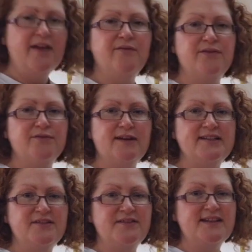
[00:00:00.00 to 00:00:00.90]
And for the
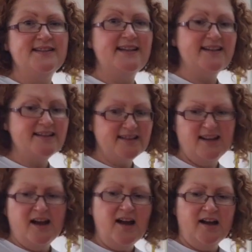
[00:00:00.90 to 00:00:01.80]
rest of these ears,
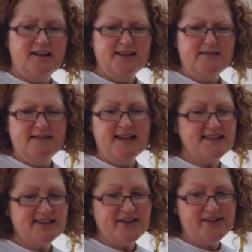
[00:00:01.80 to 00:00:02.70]
I don't
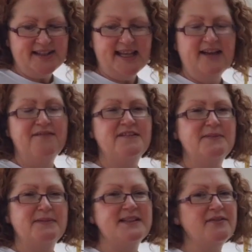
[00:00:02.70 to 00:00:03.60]
necessarily have
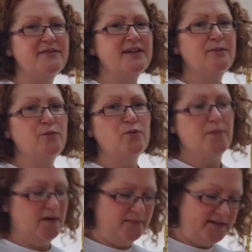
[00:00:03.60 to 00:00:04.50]
specific wall
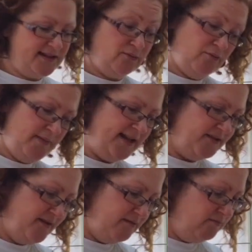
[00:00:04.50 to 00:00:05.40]
poppers that will
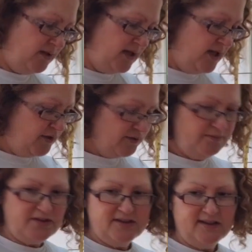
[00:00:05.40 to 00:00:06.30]
match them. So I'm
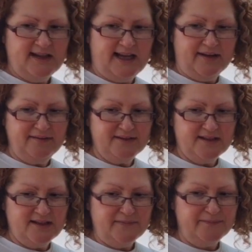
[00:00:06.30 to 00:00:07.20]
just going to have
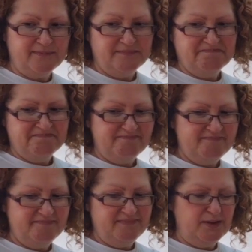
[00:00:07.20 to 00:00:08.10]
to
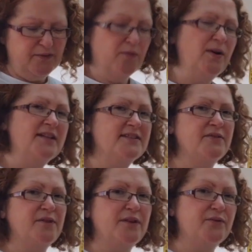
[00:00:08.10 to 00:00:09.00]
look for ones that
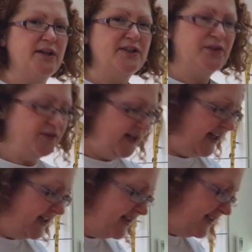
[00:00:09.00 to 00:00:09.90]
have got the right sort of
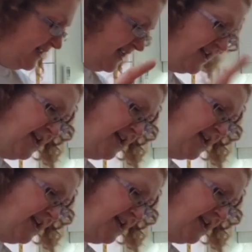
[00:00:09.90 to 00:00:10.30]
colours.